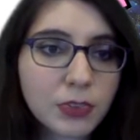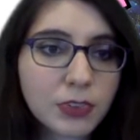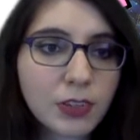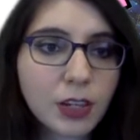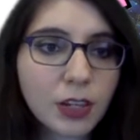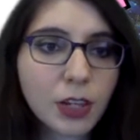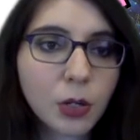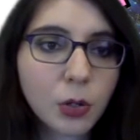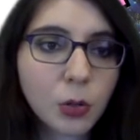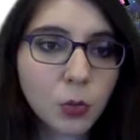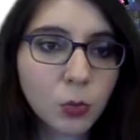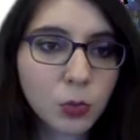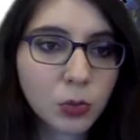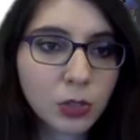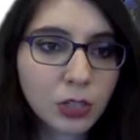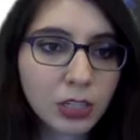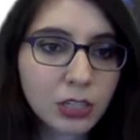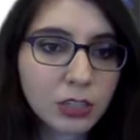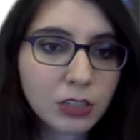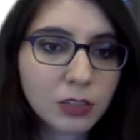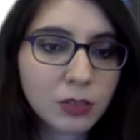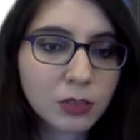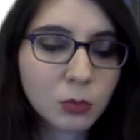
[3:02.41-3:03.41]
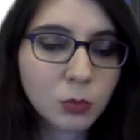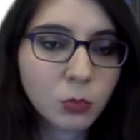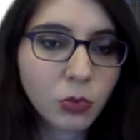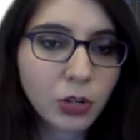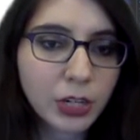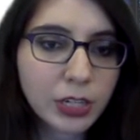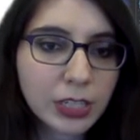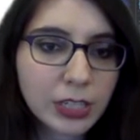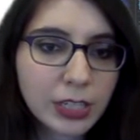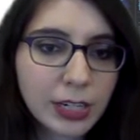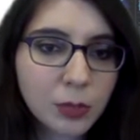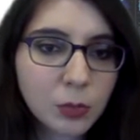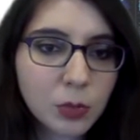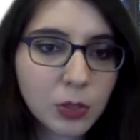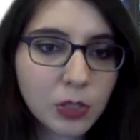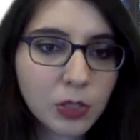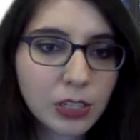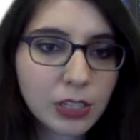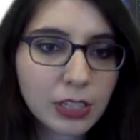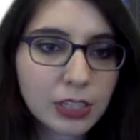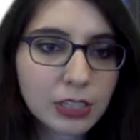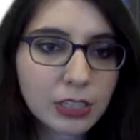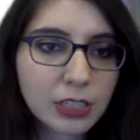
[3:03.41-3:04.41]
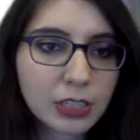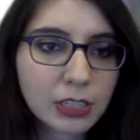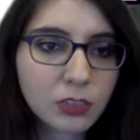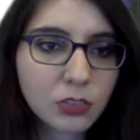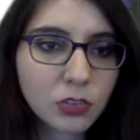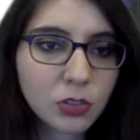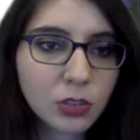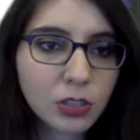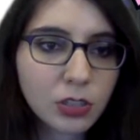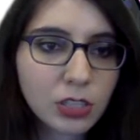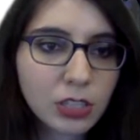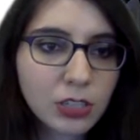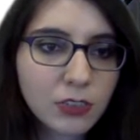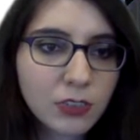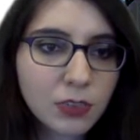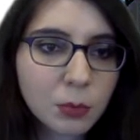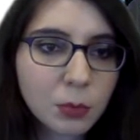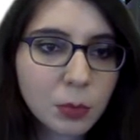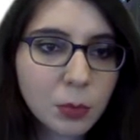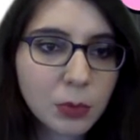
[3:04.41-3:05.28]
So right now we're looking at the adult list,